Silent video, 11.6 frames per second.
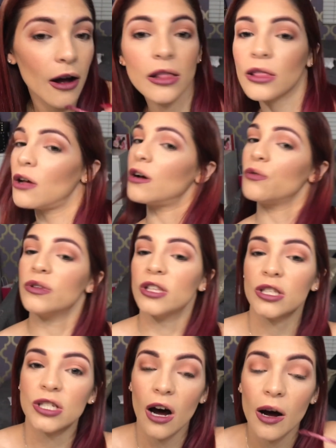along with
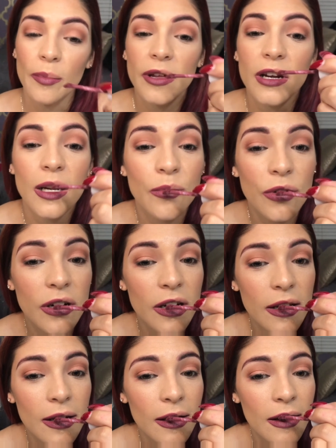the top that I'm
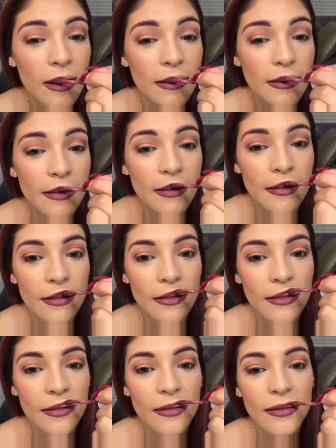wearing, I don't
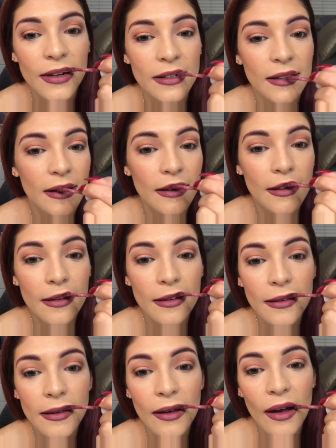know what does.